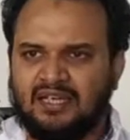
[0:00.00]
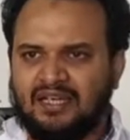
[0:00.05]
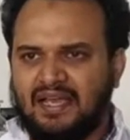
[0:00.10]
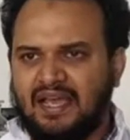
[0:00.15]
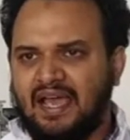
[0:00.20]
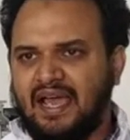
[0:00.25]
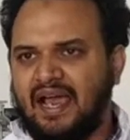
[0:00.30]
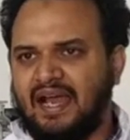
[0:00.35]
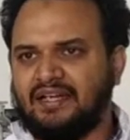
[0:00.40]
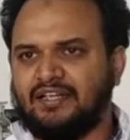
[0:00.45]

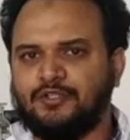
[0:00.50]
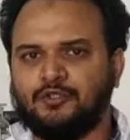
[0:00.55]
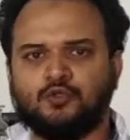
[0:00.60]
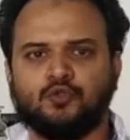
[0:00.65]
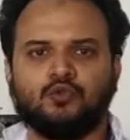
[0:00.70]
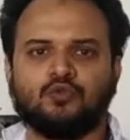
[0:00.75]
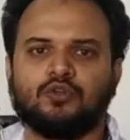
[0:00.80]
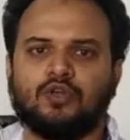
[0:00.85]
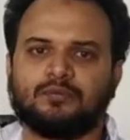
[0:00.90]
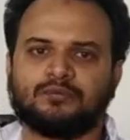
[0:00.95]
add
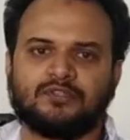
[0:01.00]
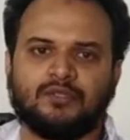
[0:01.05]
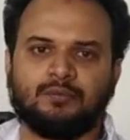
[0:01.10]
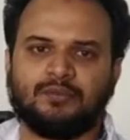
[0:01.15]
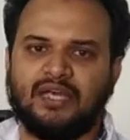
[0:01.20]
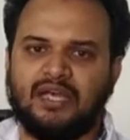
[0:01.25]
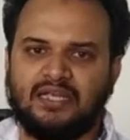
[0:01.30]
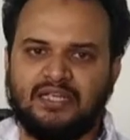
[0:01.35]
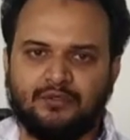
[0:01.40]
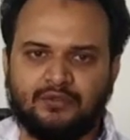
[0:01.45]
2 drops of
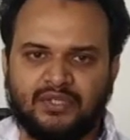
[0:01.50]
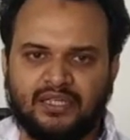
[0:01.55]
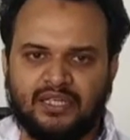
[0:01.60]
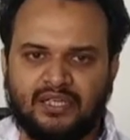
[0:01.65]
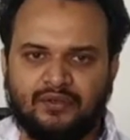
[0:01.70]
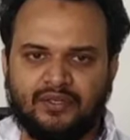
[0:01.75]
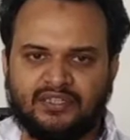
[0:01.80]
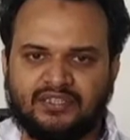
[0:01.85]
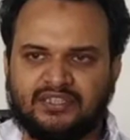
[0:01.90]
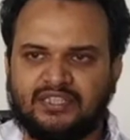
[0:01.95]
dilute
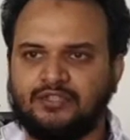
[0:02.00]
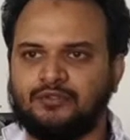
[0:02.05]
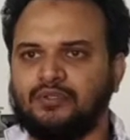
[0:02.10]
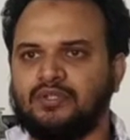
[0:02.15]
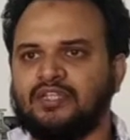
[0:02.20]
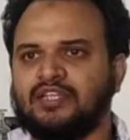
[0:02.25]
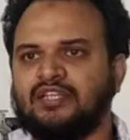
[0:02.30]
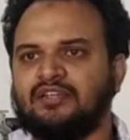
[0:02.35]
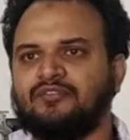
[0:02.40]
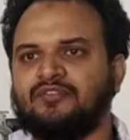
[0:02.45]
NaOH, it
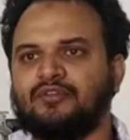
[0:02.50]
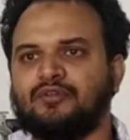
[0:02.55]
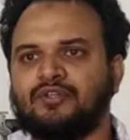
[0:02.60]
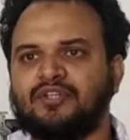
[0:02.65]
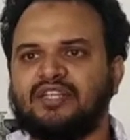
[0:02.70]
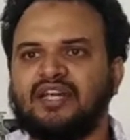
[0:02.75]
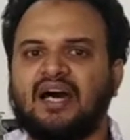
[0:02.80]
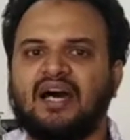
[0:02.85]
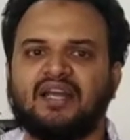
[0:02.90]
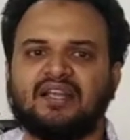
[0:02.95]
will give you
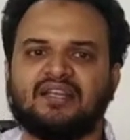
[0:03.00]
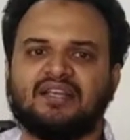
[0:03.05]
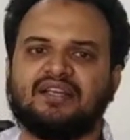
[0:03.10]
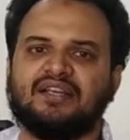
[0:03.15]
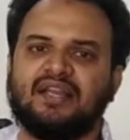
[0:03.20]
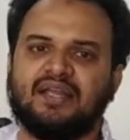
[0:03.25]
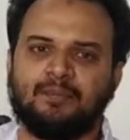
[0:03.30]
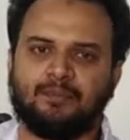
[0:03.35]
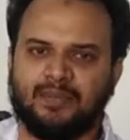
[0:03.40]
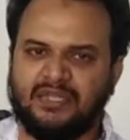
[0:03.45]
dark
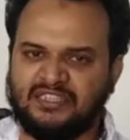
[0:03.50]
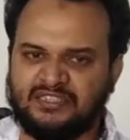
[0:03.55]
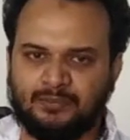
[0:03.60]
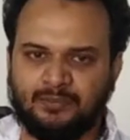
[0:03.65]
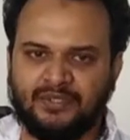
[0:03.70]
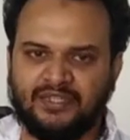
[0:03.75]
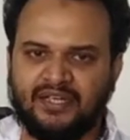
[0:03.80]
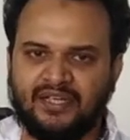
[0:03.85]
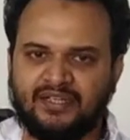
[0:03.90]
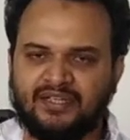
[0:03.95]
grey
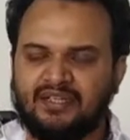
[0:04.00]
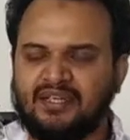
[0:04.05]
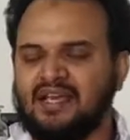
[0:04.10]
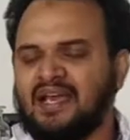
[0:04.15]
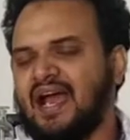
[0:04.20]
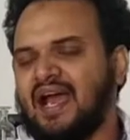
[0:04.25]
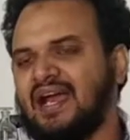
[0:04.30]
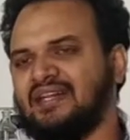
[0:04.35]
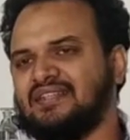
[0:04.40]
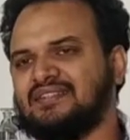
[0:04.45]
precipitate,
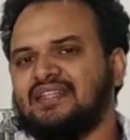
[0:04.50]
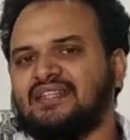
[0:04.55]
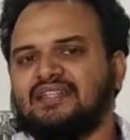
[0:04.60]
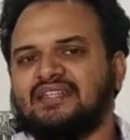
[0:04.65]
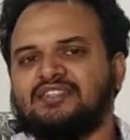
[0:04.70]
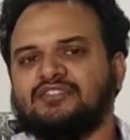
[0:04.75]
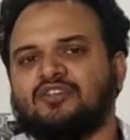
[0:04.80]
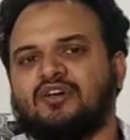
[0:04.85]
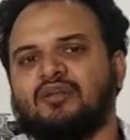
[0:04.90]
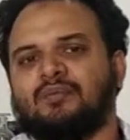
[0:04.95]
and
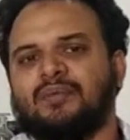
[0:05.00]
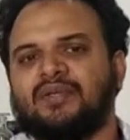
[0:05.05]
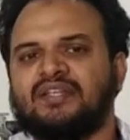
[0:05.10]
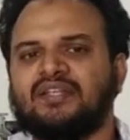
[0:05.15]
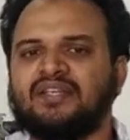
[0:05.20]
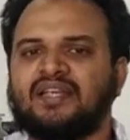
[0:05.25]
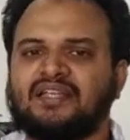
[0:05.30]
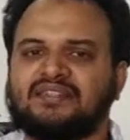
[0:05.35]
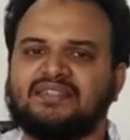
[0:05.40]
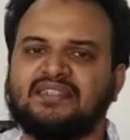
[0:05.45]
then dissolve it
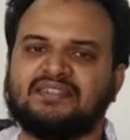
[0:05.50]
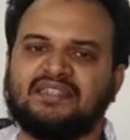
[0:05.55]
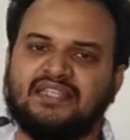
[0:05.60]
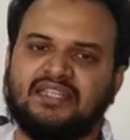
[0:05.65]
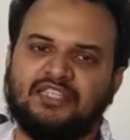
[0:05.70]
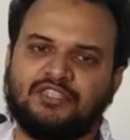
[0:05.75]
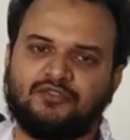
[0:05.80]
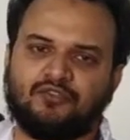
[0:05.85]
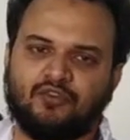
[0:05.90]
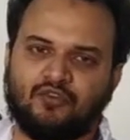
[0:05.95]
in excess
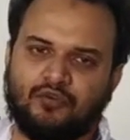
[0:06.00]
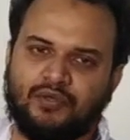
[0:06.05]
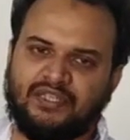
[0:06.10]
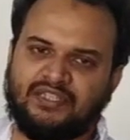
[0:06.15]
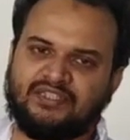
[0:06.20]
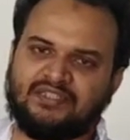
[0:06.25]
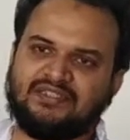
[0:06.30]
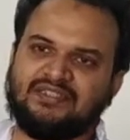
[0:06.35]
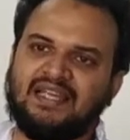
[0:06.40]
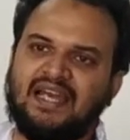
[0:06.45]

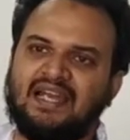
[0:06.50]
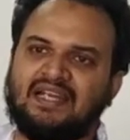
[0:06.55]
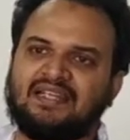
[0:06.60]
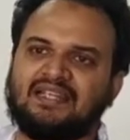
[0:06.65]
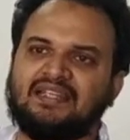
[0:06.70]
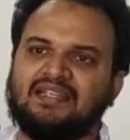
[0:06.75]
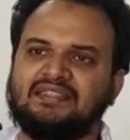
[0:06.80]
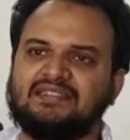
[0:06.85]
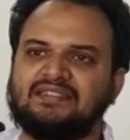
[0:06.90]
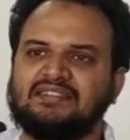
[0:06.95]
NH4OH.
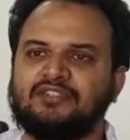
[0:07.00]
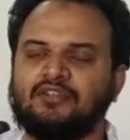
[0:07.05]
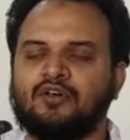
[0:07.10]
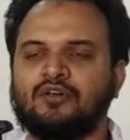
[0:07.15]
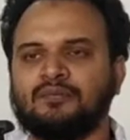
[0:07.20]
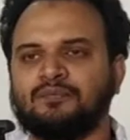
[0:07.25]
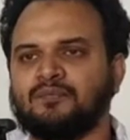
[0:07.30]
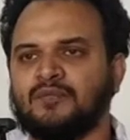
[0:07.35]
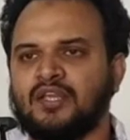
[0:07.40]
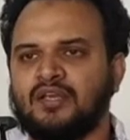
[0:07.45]
That is
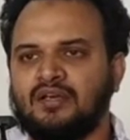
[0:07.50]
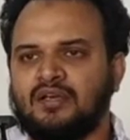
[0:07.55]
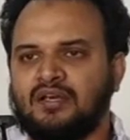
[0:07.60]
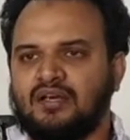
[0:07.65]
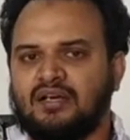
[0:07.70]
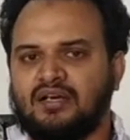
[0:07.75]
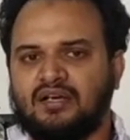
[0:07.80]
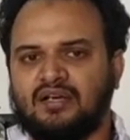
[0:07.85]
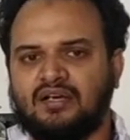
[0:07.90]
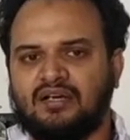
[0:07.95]
your
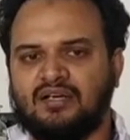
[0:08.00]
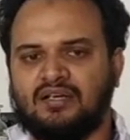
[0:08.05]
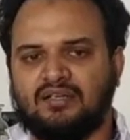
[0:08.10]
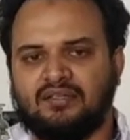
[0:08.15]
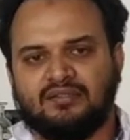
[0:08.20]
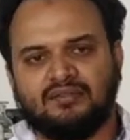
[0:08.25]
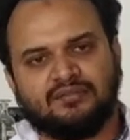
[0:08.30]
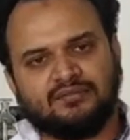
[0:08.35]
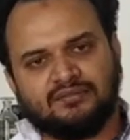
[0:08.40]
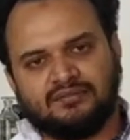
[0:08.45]

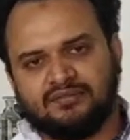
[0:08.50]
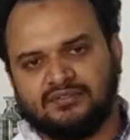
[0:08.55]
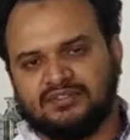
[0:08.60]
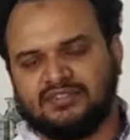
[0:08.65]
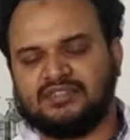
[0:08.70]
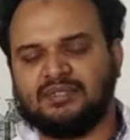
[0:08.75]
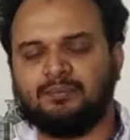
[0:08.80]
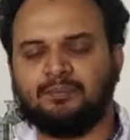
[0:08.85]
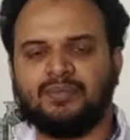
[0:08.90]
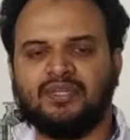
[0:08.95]

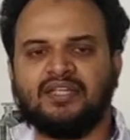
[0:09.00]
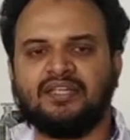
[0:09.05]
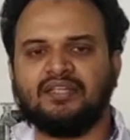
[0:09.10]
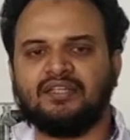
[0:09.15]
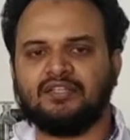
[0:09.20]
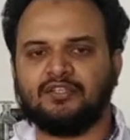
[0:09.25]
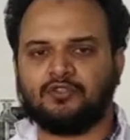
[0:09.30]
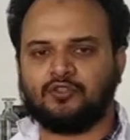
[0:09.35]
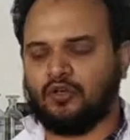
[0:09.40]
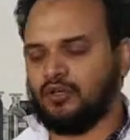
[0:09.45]

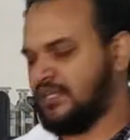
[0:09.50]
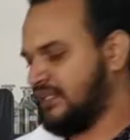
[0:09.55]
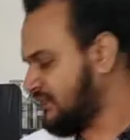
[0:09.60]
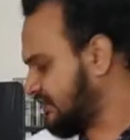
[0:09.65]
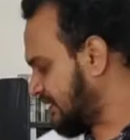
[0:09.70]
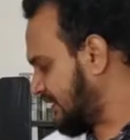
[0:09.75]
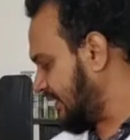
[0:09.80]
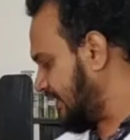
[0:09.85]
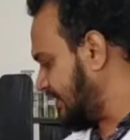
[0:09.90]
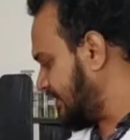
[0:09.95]
simply
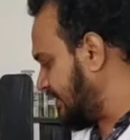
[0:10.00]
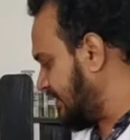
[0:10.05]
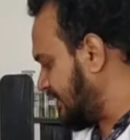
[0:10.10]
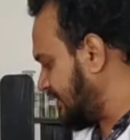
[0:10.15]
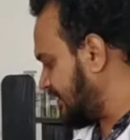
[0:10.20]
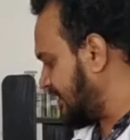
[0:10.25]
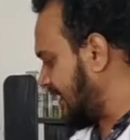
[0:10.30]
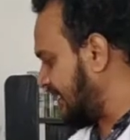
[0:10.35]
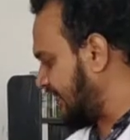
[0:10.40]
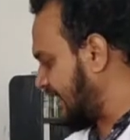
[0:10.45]
Tollen's
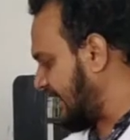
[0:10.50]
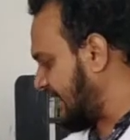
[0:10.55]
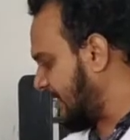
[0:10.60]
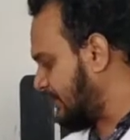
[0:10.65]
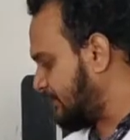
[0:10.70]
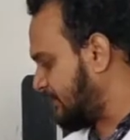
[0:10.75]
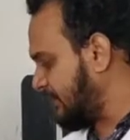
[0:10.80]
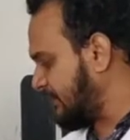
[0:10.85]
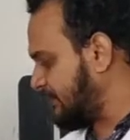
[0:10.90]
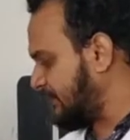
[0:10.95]
reagent that I
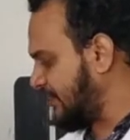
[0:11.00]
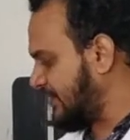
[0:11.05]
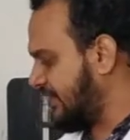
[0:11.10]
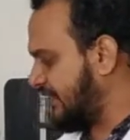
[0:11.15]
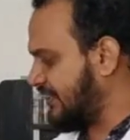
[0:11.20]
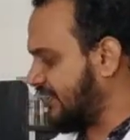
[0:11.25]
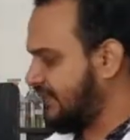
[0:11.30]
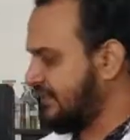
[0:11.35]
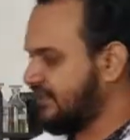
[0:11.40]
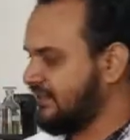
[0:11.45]
have
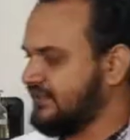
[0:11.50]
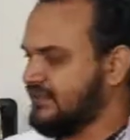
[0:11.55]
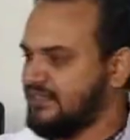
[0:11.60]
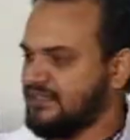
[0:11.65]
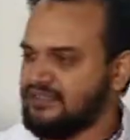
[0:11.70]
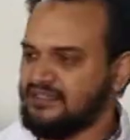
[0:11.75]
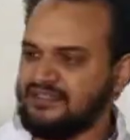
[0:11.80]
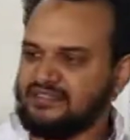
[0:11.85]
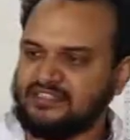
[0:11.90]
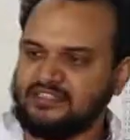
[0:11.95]
prepared here.
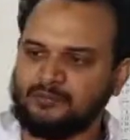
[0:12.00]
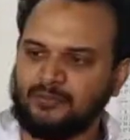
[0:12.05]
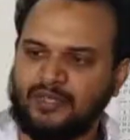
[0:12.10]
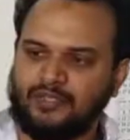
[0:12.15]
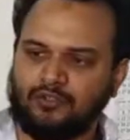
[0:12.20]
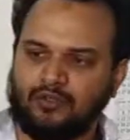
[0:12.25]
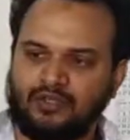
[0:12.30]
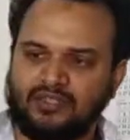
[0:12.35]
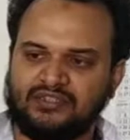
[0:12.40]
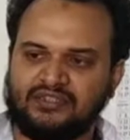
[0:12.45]
This is
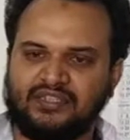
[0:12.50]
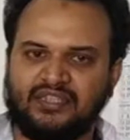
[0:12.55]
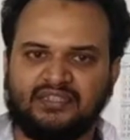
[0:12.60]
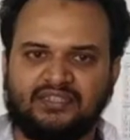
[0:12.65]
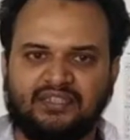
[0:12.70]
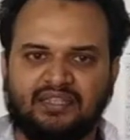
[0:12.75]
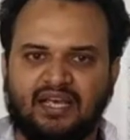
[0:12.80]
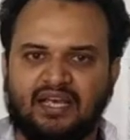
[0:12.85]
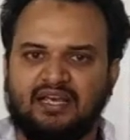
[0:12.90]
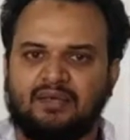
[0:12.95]
my Tollen's
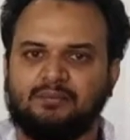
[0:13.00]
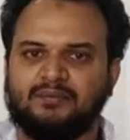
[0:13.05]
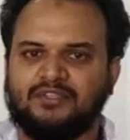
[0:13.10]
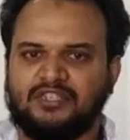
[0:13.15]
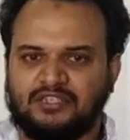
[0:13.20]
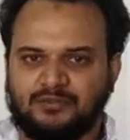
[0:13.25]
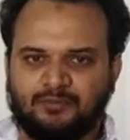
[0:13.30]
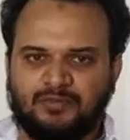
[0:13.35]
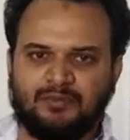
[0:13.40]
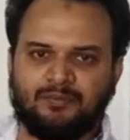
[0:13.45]
reagent. I have
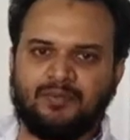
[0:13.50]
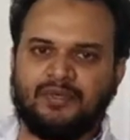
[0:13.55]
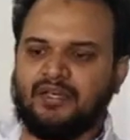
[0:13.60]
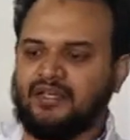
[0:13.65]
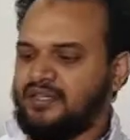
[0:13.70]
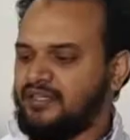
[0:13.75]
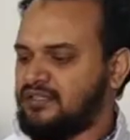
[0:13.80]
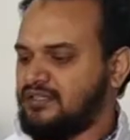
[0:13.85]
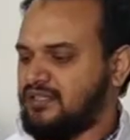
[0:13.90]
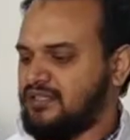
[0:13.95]
just
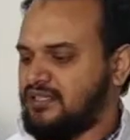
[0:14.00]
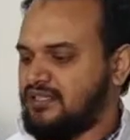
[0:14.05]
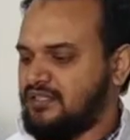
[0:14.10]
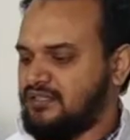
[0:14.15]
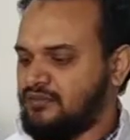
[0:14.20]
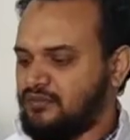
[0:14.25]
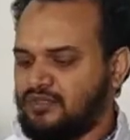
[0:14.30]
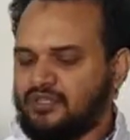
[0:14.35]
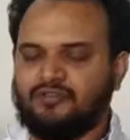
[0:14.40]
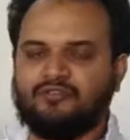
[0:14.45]
prepared it
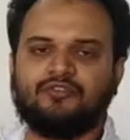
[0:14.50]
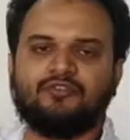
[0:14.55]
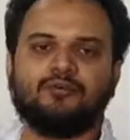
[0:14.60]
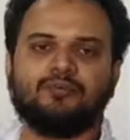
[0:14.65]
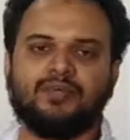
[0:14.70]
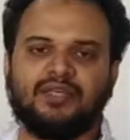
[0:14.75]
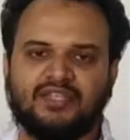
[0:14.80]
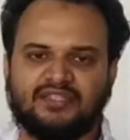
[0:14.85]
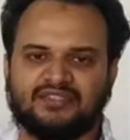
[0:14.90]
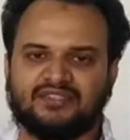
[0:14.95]
only
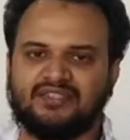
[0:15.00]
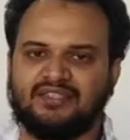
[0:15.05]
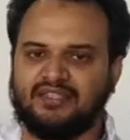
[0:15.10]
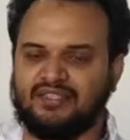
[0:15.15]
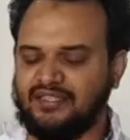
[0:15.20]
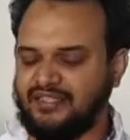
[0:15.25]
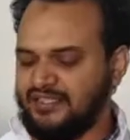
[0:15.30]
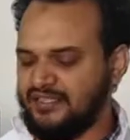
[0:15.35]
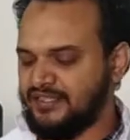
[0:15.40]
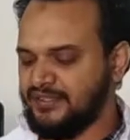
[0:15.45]
few minutes
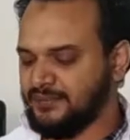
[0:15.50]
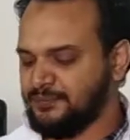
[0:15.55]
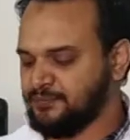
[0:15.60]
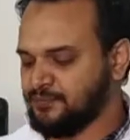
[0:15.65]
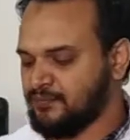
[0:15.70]
earlier.